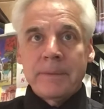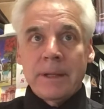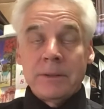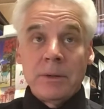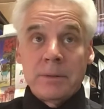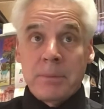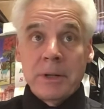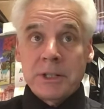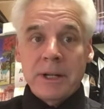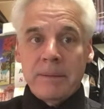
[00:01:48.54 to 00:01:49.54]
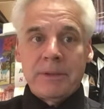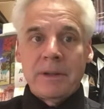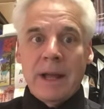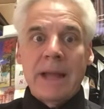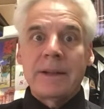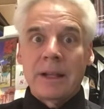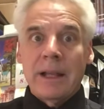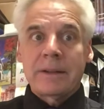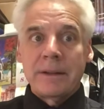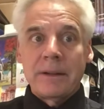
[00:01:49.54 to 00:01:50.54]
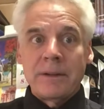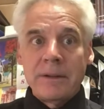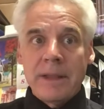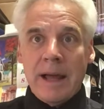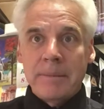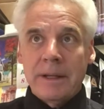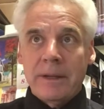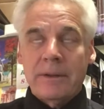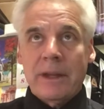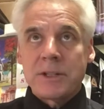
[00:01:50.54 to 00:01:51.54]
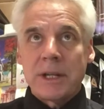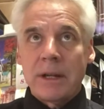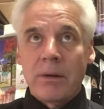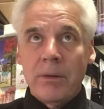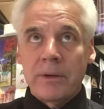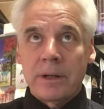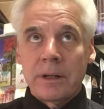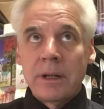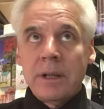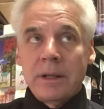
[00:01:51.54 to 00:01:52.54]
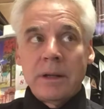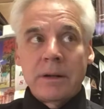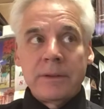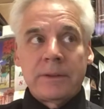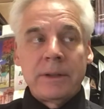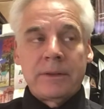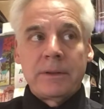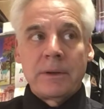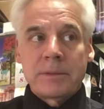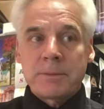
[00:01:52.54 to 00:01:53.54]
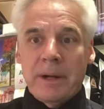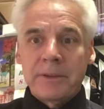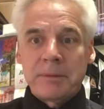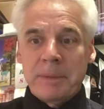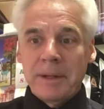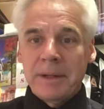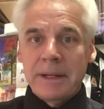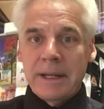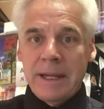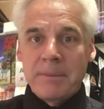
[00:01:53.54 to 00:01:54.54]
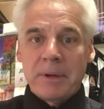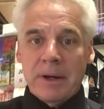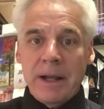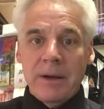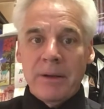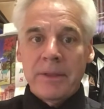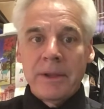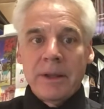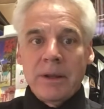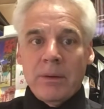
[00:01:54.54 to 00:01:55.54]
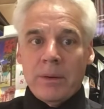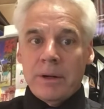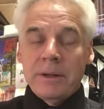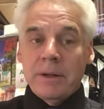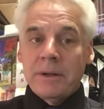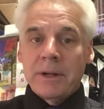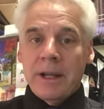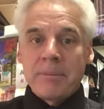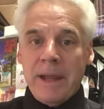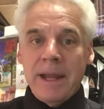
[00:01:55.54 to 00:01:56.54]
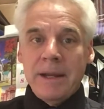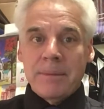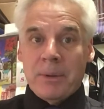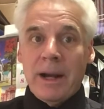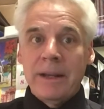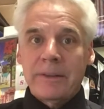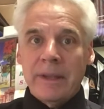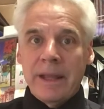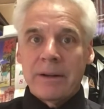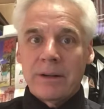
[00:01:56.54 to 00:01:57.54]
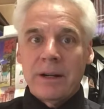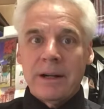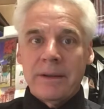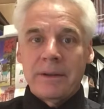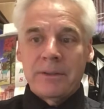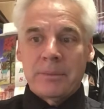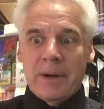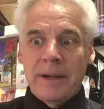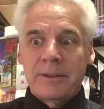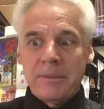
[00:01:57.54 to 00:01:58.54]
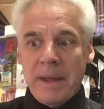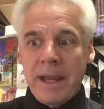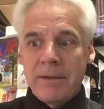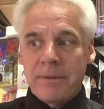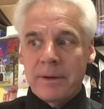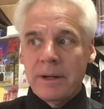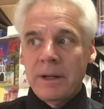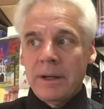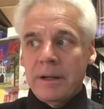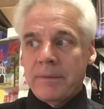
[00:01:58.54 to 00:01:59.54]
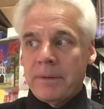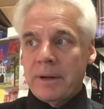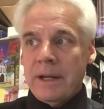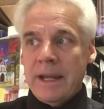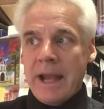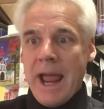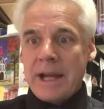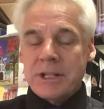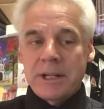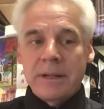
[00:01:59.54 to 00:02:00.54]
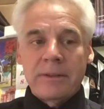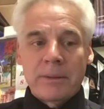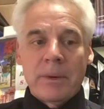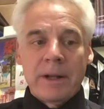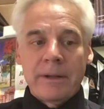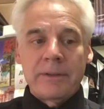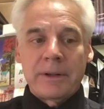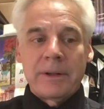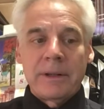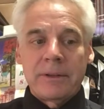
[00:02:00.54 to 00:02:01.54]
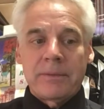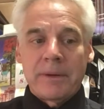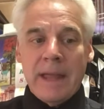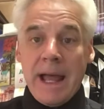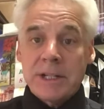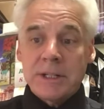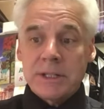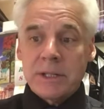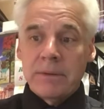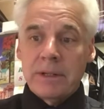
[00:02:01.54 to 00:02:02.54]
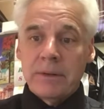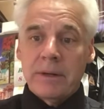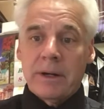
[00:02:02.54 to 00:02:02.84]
doing push-ups and not neglecting to do that, because as you get older, it's your responsibility to keep your health, or you're going to pay a price later on. There's a price to pay for inaction as well as there is for the actions that we do in